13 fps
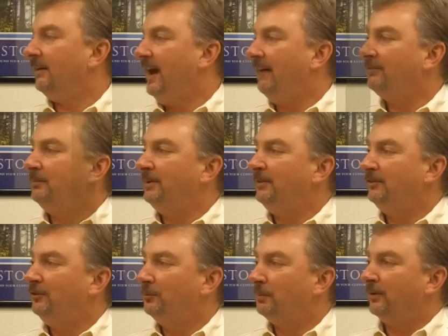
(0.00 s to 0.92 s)
have to be
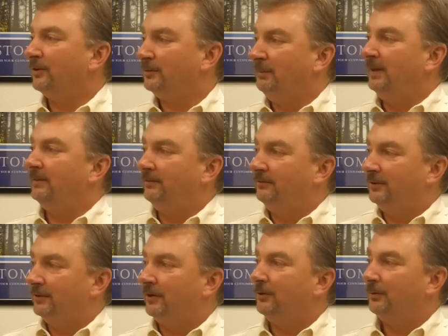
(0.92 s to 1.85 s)
super expensive to
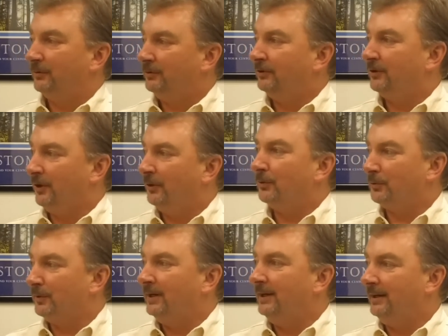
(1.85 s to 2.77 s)
go
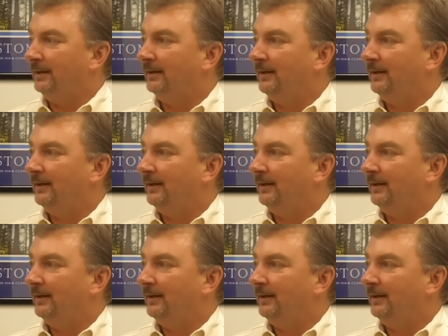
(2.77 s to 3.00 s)
green.